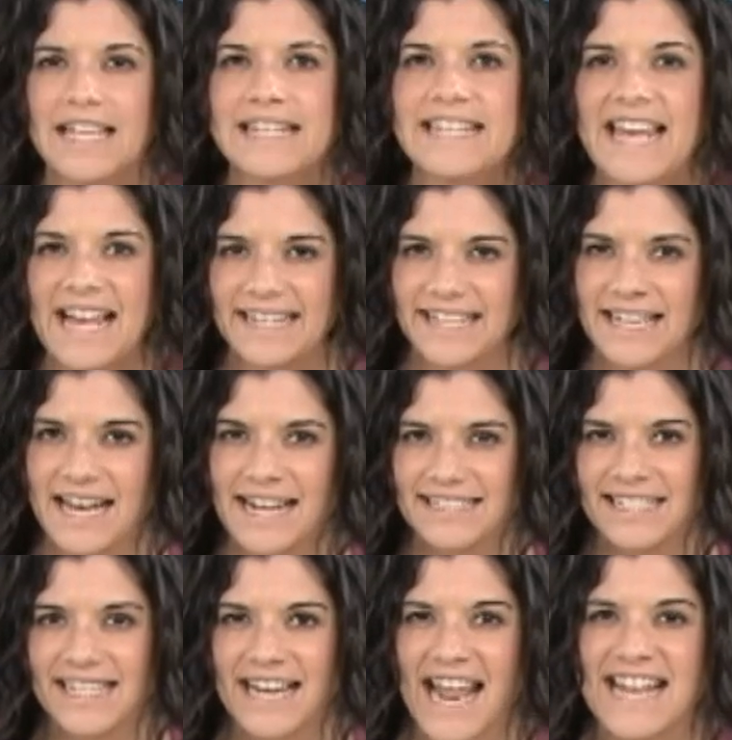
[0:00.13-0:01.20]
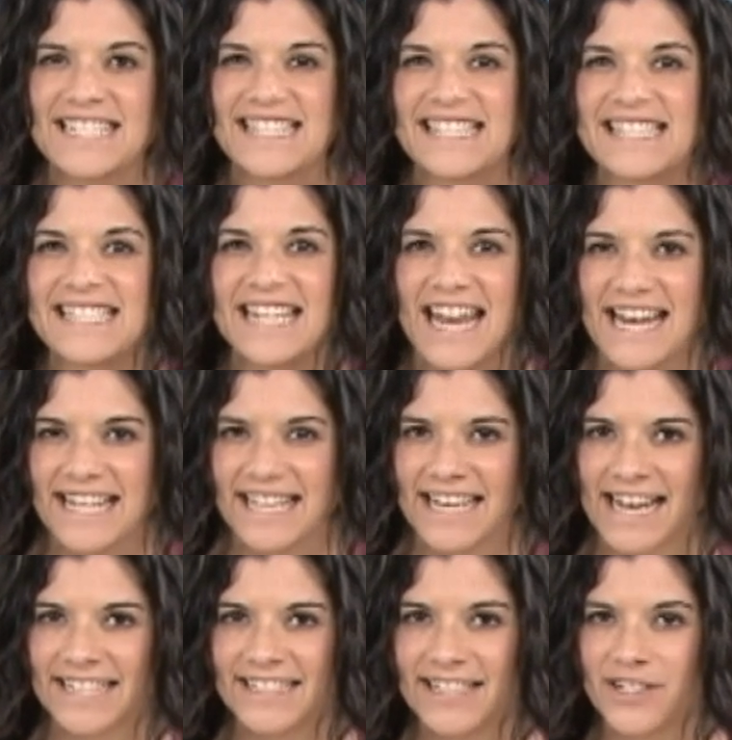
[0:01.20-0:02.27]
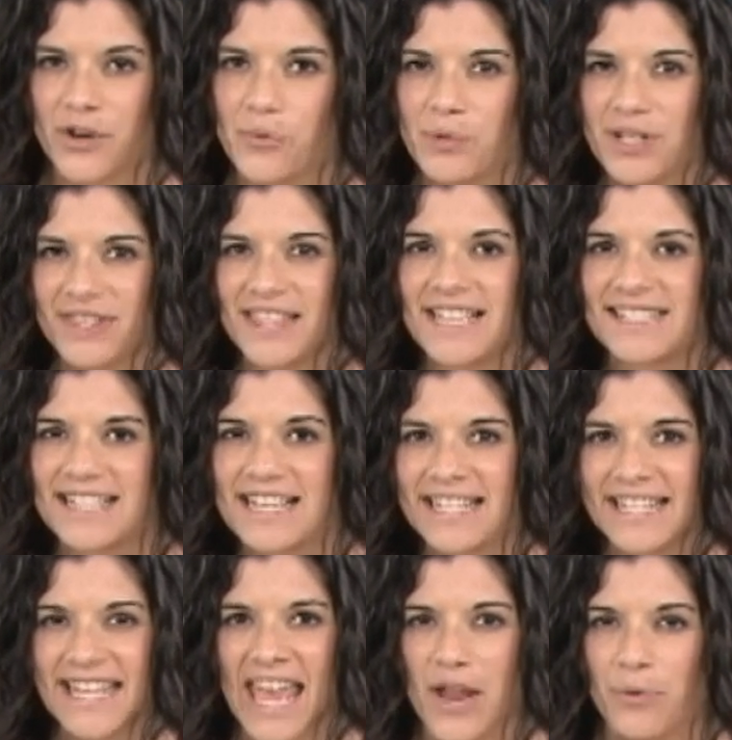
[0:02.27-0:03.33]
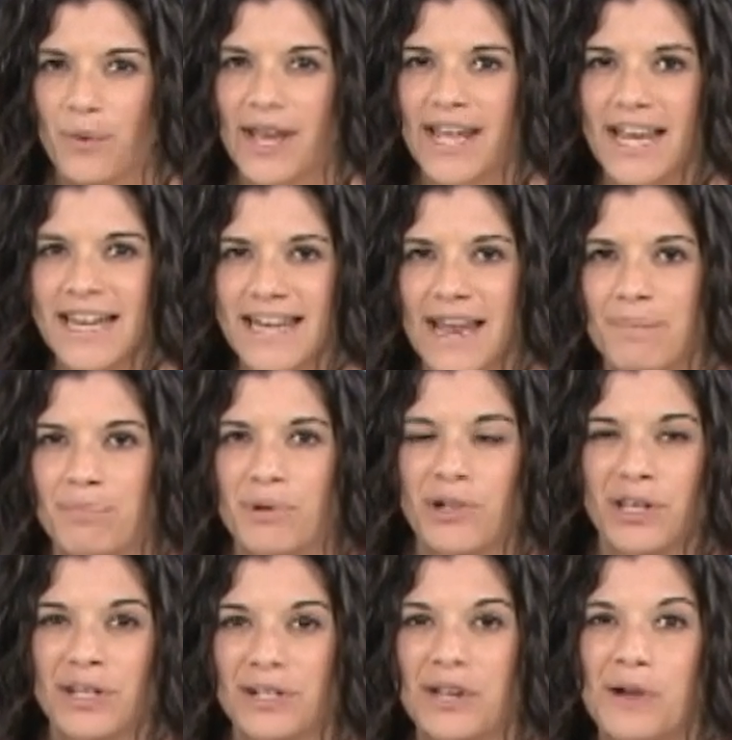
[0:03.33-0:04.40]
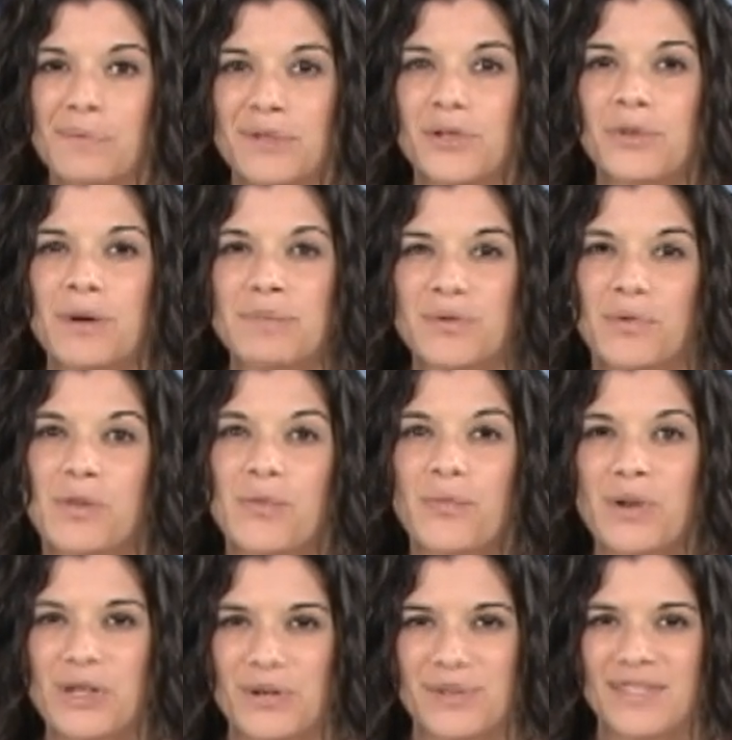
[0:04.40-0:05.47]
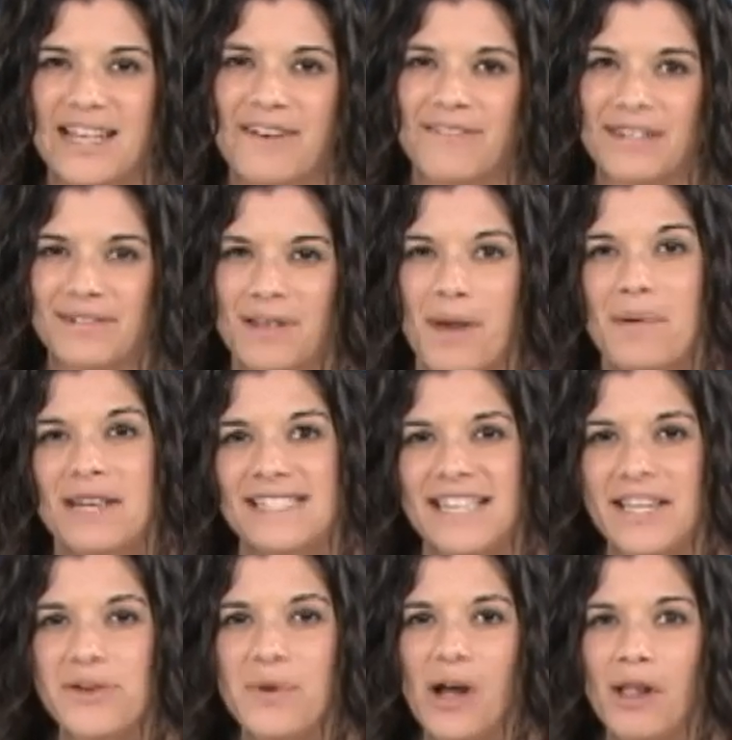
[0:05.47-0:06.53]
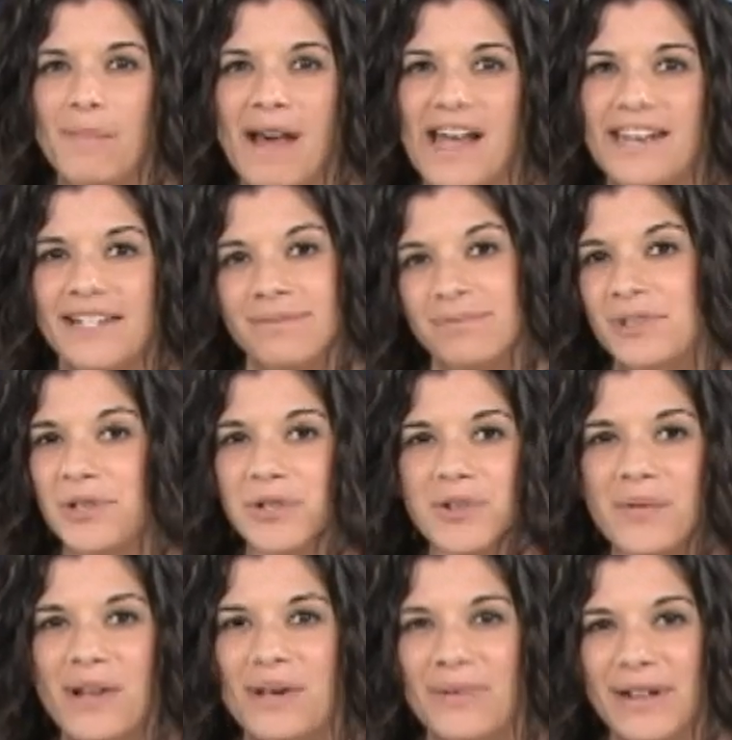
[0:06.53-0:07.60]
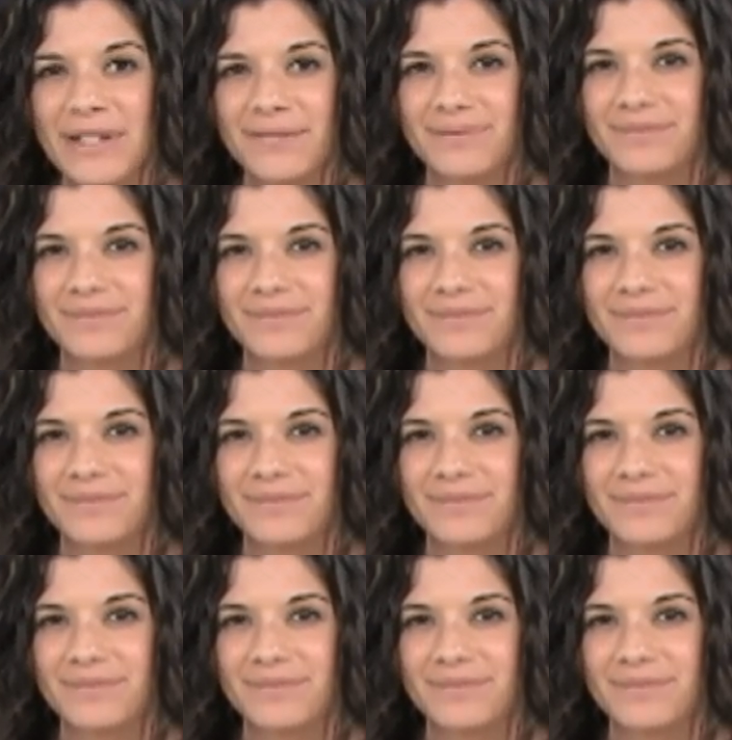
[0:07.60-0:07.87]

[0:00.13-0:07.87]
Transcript: Get connected and stay connected with this Gateway netbook. Comes equipped with Windows seven. I'm going to tell you all about it. Don't go anywhere.